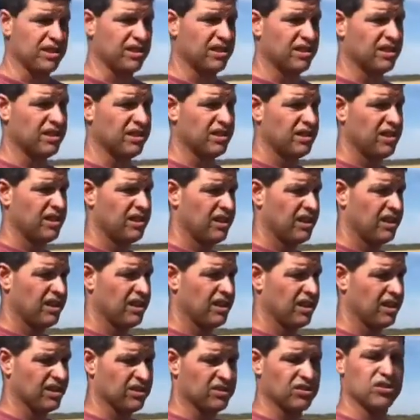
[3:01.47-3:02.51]
here,
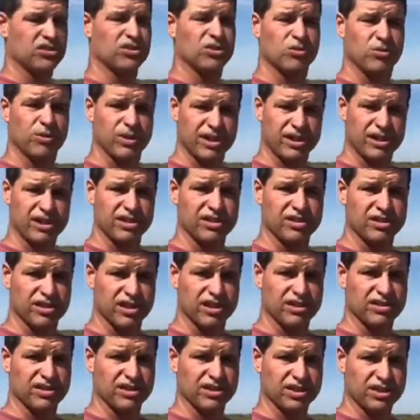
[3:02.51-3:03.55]
then it's just a 1-year
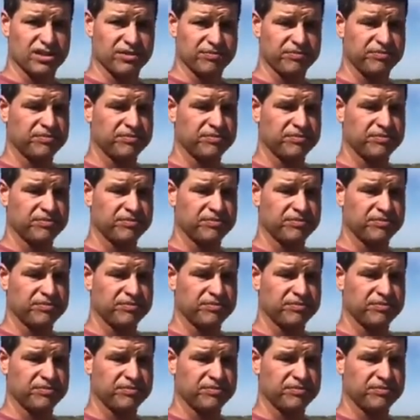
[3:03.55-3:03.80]
transition.